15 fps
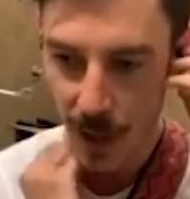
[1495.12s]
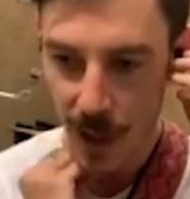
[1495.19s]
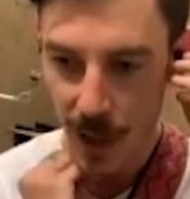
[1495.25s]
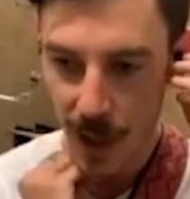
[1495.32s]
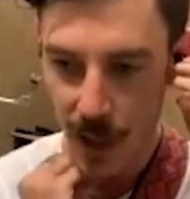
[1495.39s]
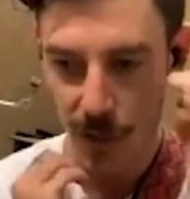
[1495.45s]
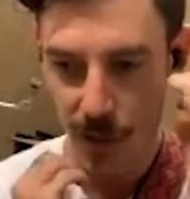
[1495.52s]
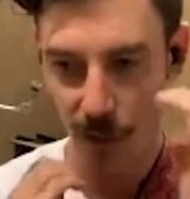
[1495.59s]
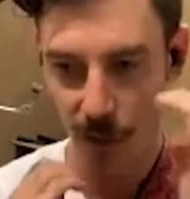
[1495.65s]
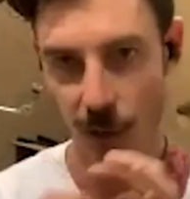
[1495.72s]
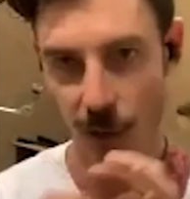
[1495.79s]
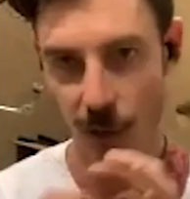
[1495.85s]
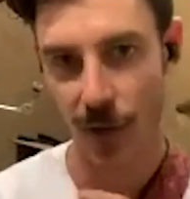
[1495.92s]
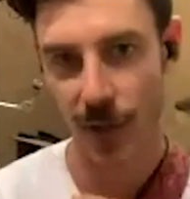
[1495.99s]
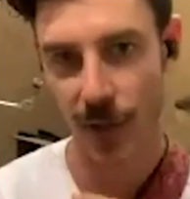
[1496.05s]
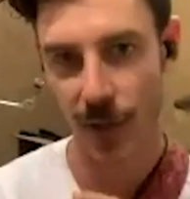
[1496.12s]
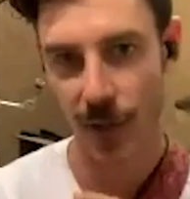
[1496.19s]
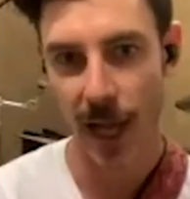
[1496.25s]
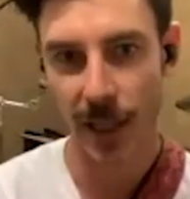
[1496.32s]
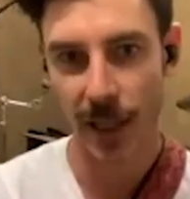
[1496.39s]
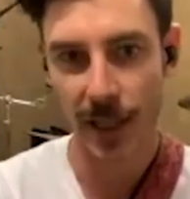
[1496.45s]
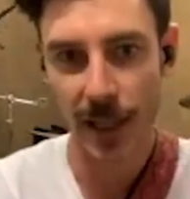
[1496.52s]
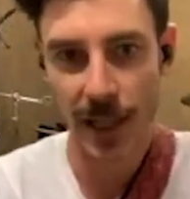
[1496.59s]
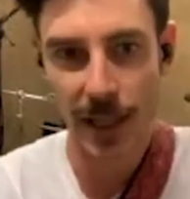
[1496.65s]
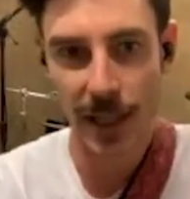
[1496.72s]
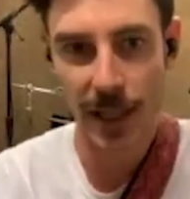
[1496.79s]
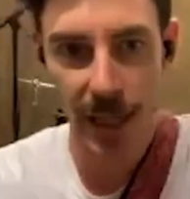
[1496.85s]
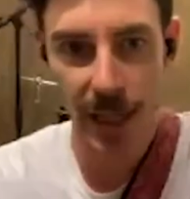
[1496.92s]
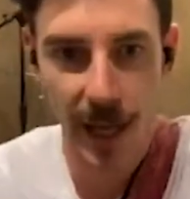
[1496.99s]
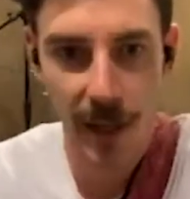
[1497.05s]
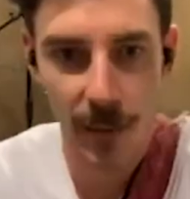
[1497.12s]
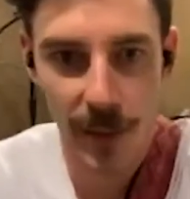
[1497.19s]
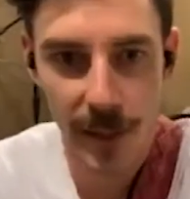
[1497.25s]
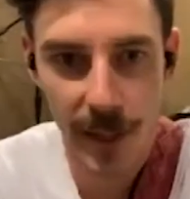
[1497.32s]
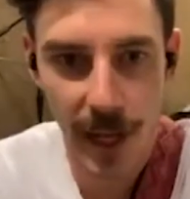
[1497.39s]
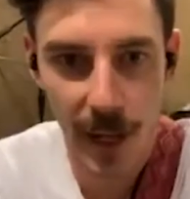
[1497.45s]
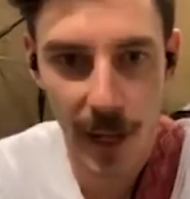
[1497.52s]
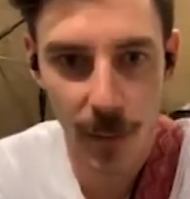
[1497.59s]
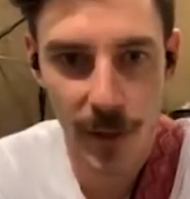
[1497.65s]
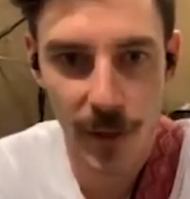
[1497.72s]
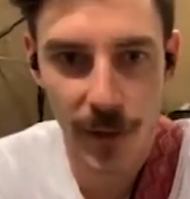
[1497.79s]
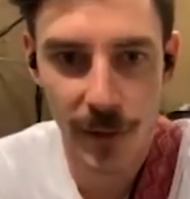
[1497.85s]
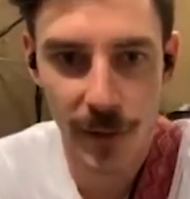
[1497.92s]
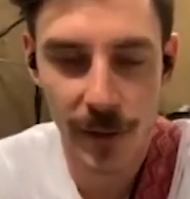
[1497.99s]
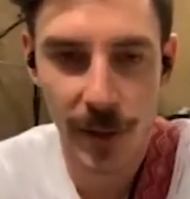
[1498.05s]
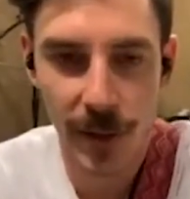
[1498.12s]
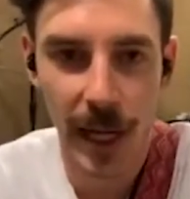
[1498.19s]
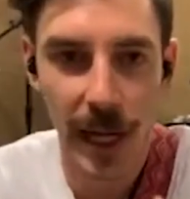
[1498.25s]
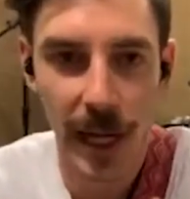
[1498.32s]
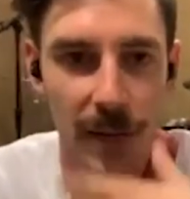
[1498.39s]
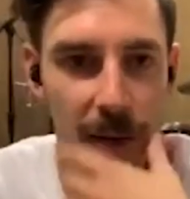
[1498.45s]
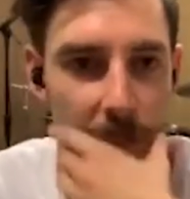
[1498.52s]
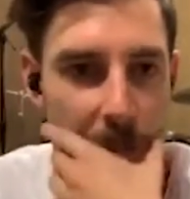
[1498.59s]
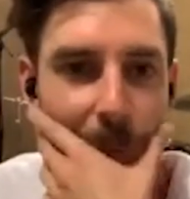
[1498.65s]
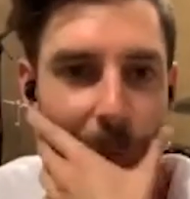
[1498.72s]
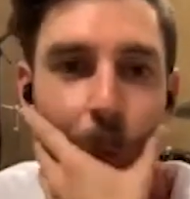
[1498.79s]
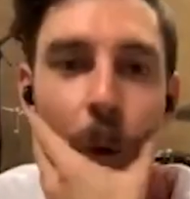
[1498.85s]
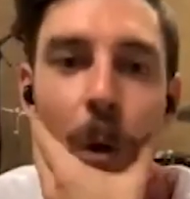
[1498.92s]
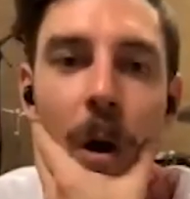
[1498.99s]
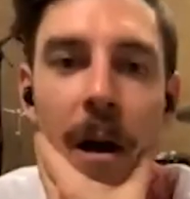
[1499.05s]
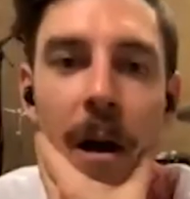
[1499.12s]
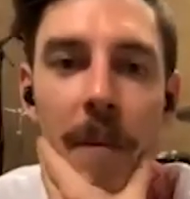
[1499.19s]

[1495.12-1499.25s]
So those are the techniques that I would kind of employ